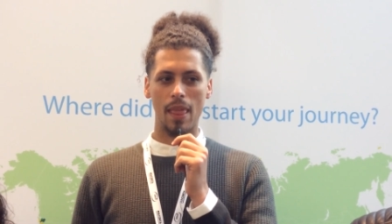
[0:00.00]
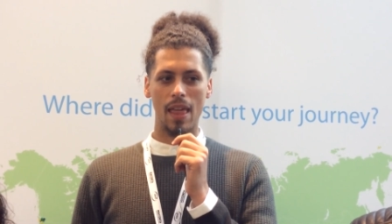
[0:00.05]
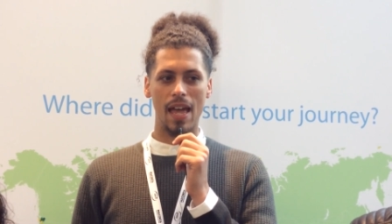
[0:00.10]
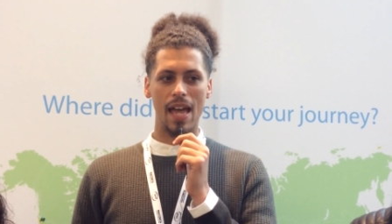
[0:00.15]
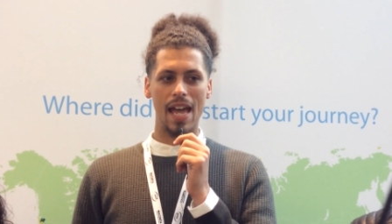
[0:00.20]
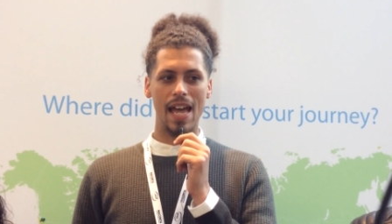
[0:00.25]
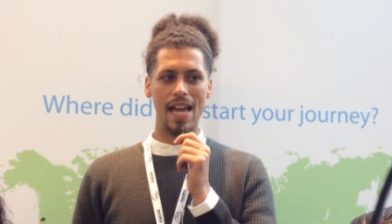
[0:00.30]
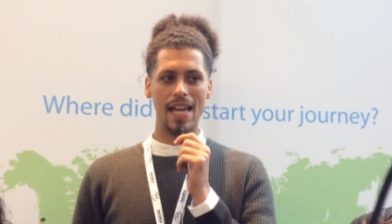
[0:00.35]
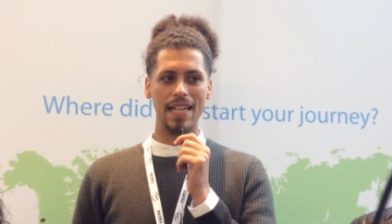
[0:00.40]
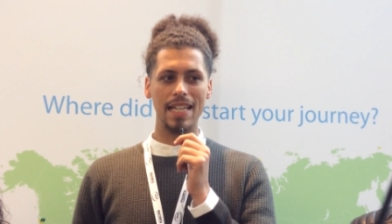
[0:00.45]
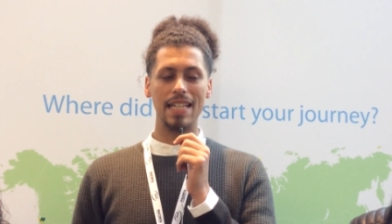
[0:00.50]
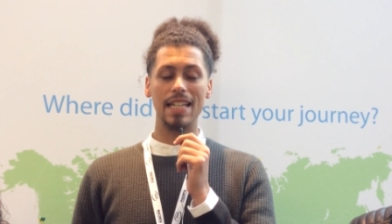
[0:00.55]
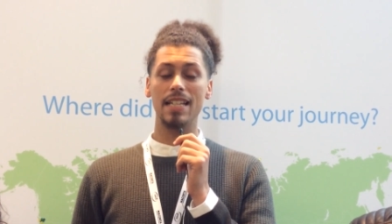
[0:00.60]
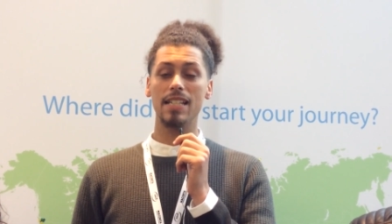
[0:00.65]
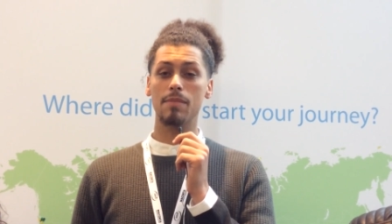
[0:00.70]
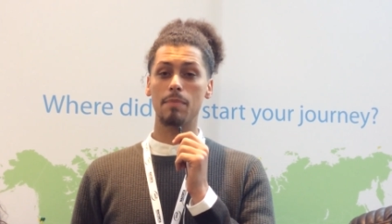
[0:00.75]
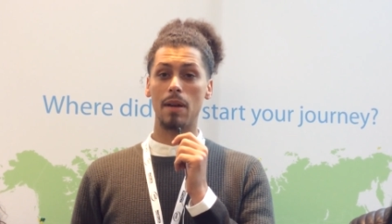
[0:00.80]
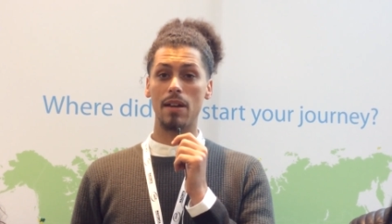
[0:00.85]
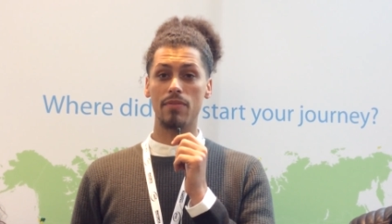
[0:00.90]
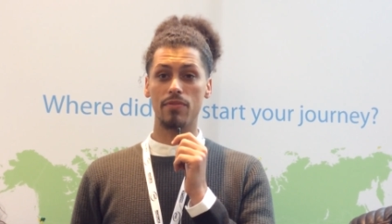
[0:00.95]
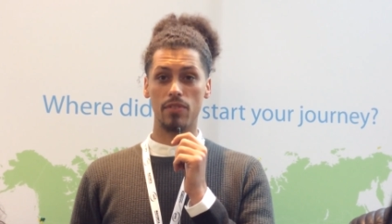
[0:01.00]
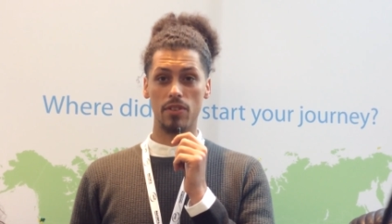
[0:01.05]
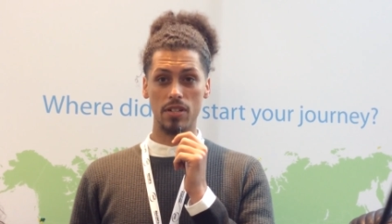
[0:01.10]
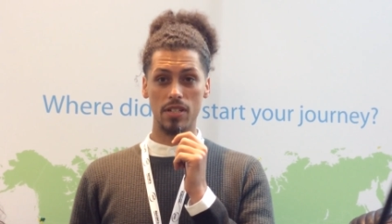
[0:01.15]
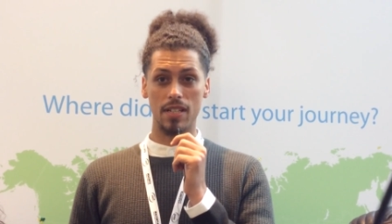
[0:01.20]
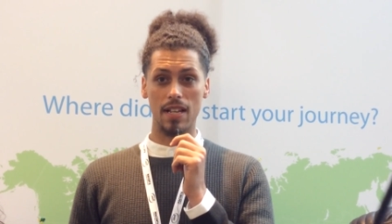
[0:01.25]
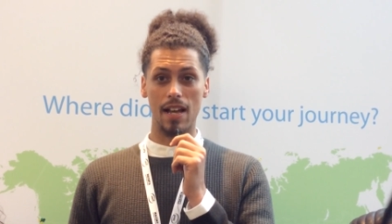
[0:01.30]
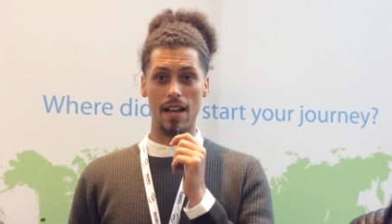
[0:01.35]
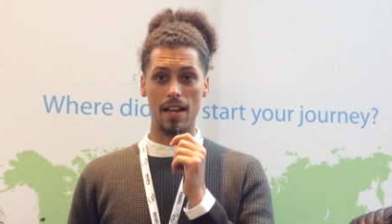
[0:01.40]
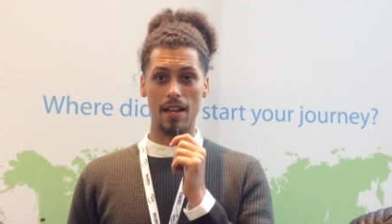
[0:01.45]
and it is my
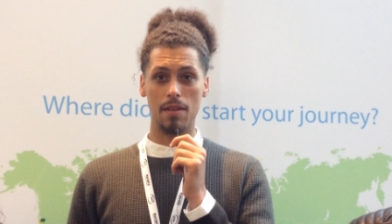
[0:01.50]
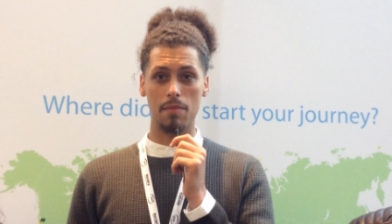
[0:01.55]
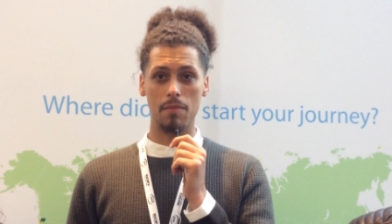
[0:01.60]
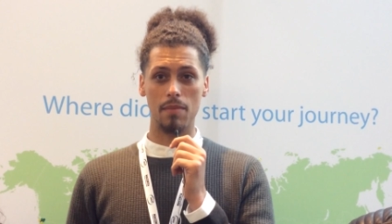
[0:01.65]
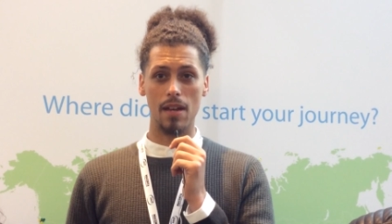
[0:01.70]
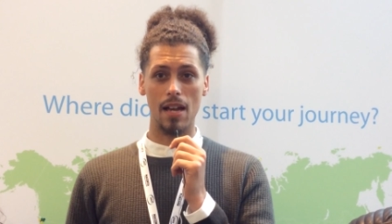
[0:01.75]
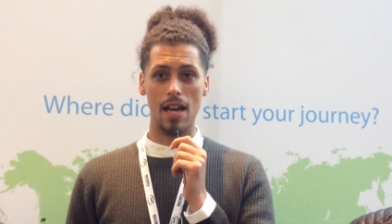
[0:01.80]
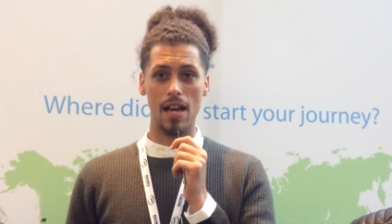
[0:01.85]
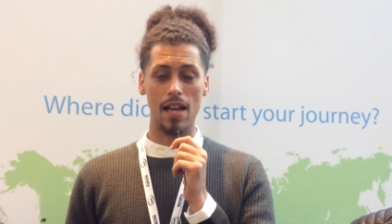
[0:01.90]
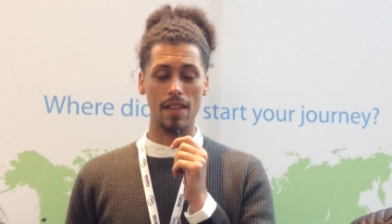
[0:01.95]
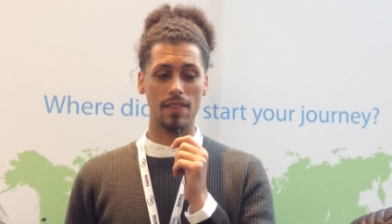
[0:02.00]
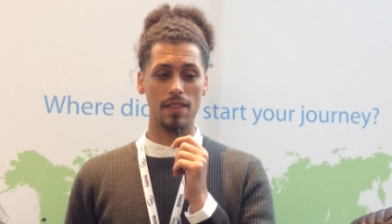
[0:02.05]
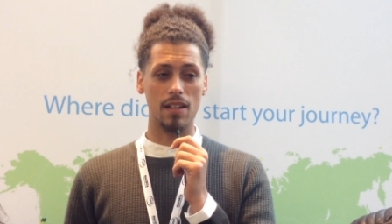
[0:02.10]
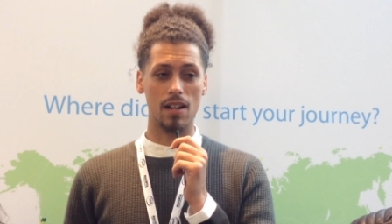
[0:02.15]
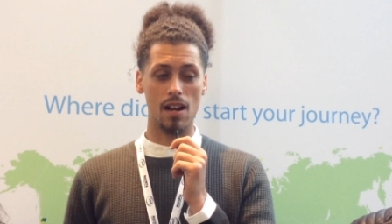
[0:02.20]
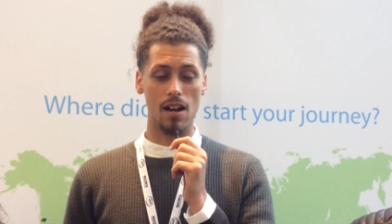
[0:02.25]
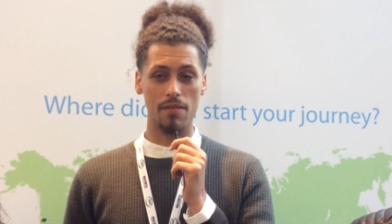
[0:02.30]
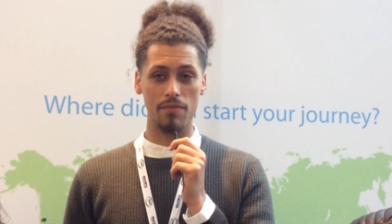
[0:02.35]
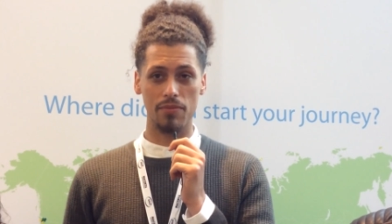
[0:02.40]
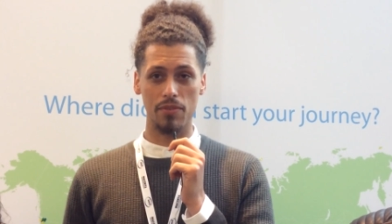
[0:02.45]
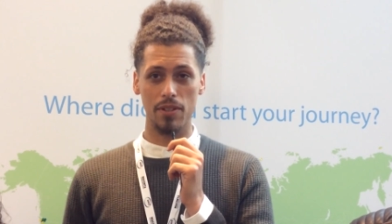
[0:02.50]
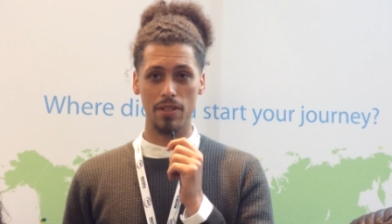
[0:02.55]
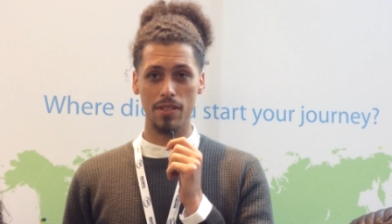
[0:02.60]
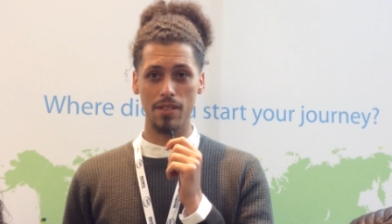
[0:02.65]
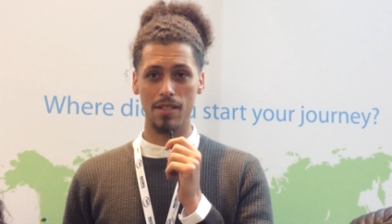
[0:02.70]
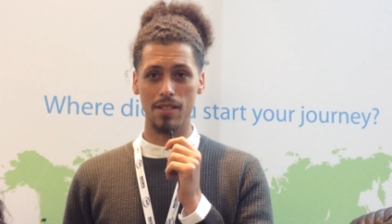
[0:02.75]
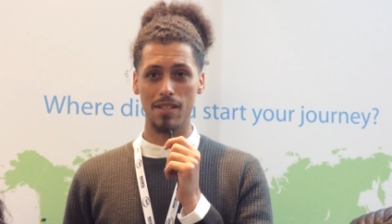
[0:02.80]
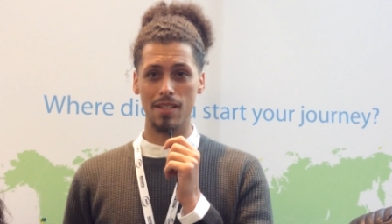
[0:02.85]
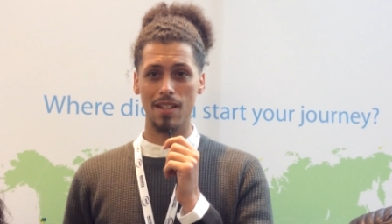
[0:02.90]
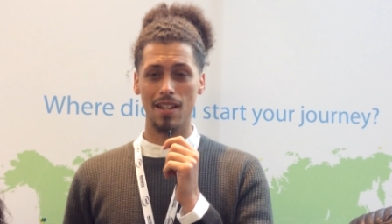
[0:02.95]
first time at the
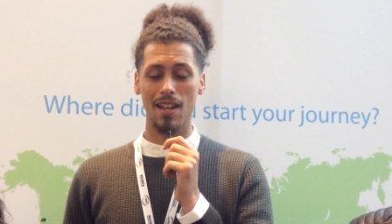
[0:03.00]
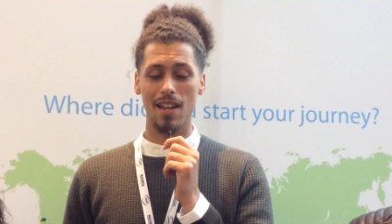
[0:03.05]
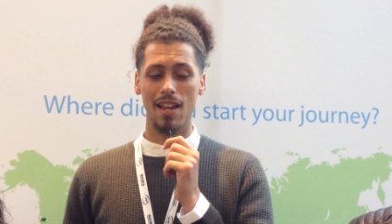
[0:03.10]
conference.